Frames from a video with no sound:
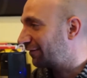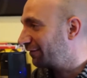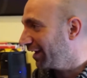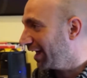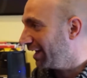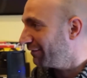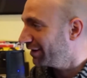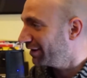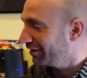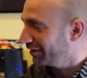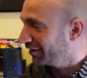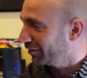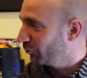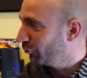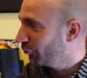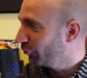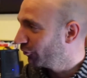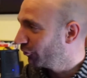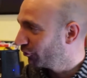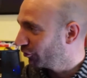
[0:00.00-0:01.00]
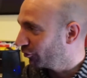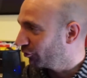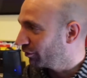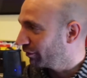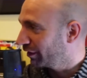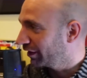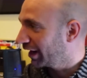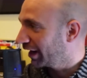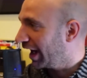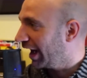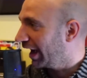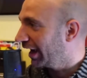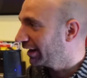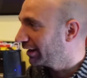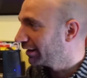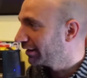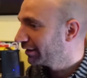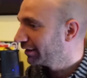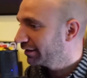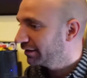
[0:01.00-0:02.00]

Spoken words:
fake evidence then proves there's something to hide.